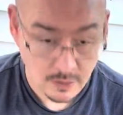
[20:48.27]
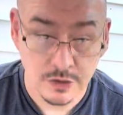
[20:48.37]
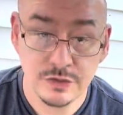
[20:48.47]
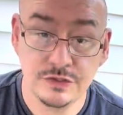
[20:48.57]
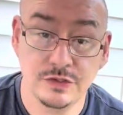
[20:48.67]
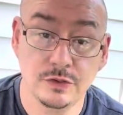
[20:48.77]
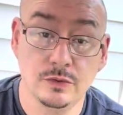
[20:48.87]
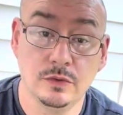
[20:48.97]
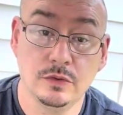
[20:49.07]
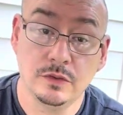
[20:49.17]
So,
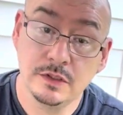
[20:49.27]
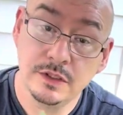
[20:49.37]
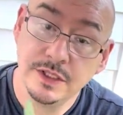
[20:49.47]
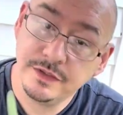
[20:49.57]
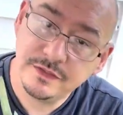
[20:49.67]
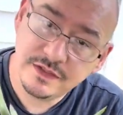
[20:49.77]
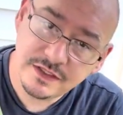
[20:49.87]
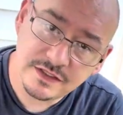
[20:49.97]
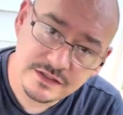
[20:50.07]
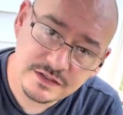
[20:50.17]

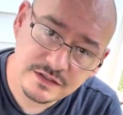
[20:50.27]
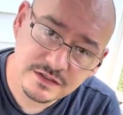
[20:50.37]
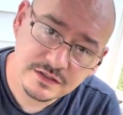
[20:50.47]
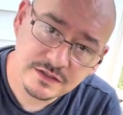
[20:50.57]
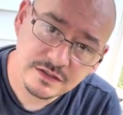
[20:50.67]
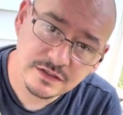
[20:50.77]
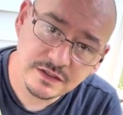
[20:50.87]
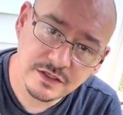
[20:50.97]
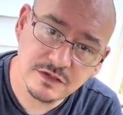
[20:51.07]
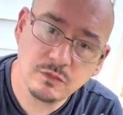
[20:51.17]
this
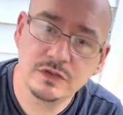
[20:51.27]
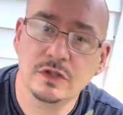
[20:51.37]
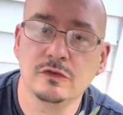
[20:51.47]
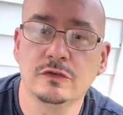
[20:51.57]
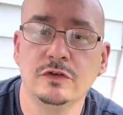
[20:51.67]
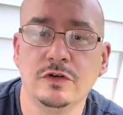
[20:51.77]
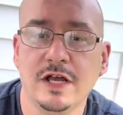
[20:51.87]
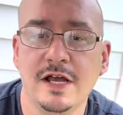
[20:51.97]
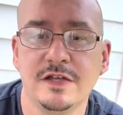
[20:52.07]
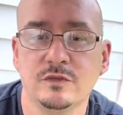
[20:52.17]
is what those little
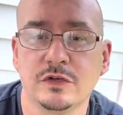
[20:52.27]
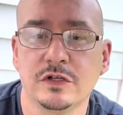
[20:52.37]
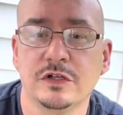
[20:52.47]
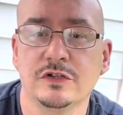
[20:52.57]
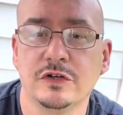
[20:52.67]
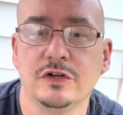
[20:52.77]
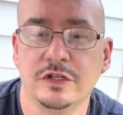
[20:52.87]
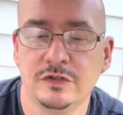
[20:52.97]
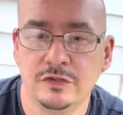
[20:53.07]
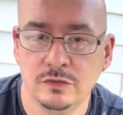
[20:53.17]
guys were gonna turn
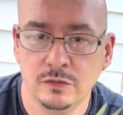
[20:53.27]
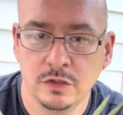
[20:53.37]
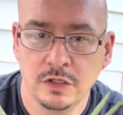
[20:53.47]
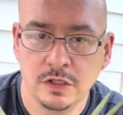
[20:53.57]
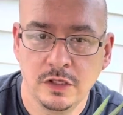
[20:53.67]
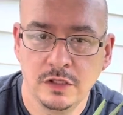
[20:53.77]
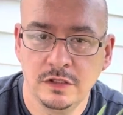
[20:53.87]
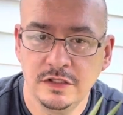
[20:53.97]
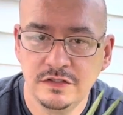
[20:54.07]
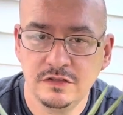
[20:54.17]
into.
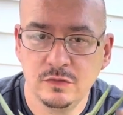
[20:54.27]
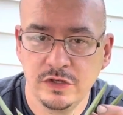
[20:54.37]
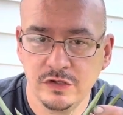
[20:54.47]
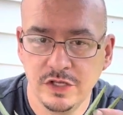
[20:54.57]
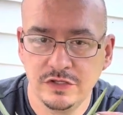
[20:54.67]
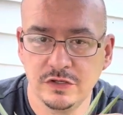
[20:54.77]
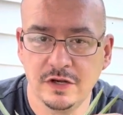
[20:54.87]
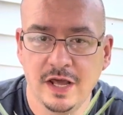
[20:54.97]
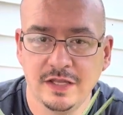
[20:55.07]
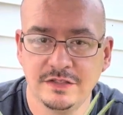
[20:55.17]
This is when you get your
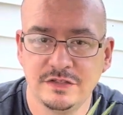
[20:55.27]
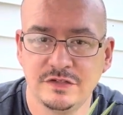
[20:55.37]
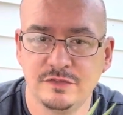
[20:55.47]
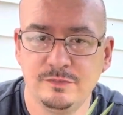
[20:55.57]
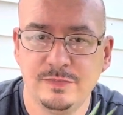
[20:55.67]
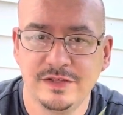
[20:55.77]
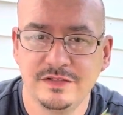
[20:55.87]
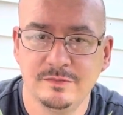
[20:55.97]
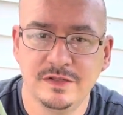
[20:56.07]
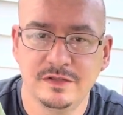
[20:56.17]
nice
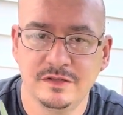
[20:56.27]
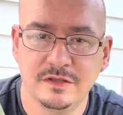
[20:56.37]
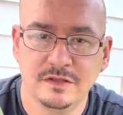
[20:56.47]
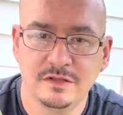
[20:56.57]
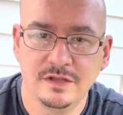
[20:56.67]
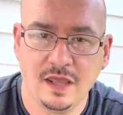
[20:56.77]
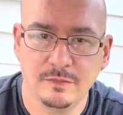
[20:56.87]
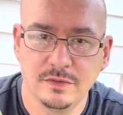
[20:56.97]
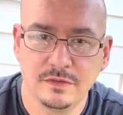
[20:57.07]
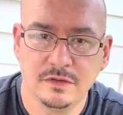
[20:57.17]
specimen type.
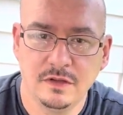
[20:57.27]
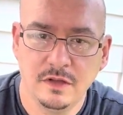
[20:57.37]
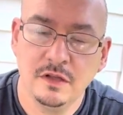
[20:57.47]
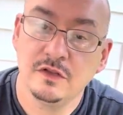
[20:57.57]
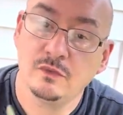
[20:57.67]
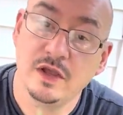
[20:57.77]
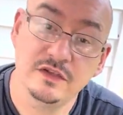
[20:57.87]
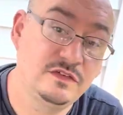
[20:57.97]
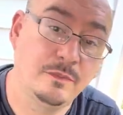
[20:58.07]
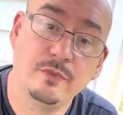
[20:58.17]
That's why you
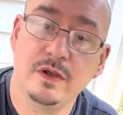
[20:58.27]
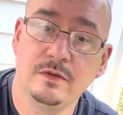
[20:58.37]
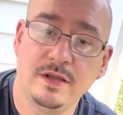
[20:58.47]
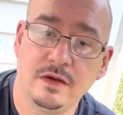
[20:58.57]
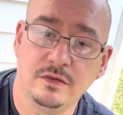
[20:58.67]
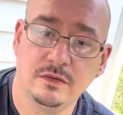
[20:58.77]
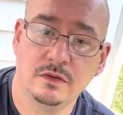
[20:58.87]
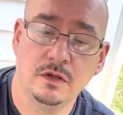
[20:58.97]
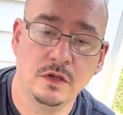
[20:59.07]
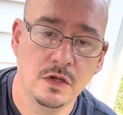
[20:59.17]
separate them out,
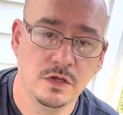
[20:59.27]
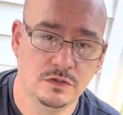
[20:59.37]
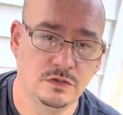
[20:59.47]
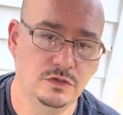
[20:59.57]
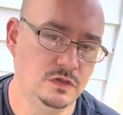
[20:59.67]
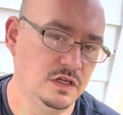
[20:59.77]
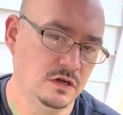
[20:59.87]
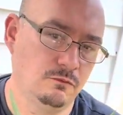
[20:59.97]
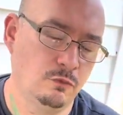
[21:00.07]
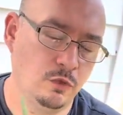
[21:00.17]
so that you can get a
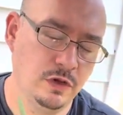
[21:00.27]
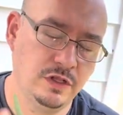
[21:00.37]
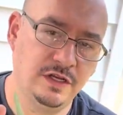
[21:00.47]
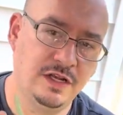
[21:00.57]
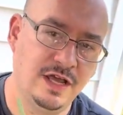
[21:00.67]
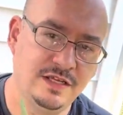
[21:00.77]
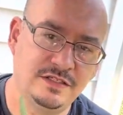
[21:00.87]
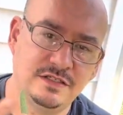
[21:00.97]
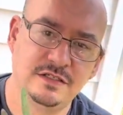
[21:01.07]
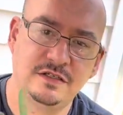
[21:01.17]
really
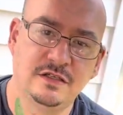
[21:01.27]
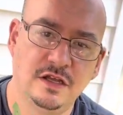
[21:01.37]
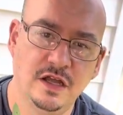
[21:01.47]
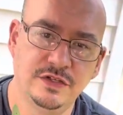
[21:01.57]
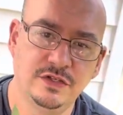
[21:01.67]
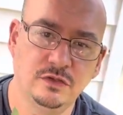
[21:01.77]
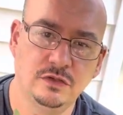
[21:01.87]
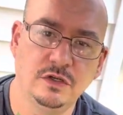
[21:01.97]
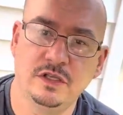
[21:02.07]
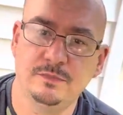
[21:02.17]
nice adult
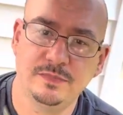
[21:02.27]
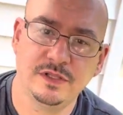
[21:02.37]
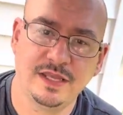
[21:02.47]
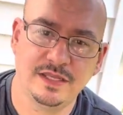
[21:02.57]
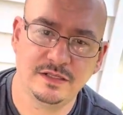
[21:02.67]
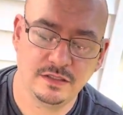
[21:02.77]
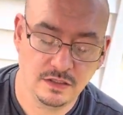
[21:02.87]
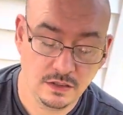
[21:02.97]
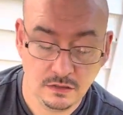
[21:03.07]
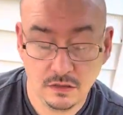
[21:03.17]
looking plant.
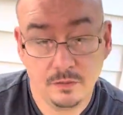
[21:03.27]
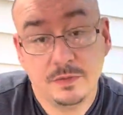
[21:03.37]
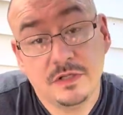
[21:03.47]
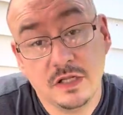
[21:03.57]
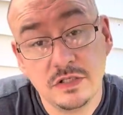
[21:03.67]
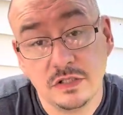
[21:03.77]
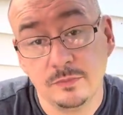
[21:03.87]
It could potentially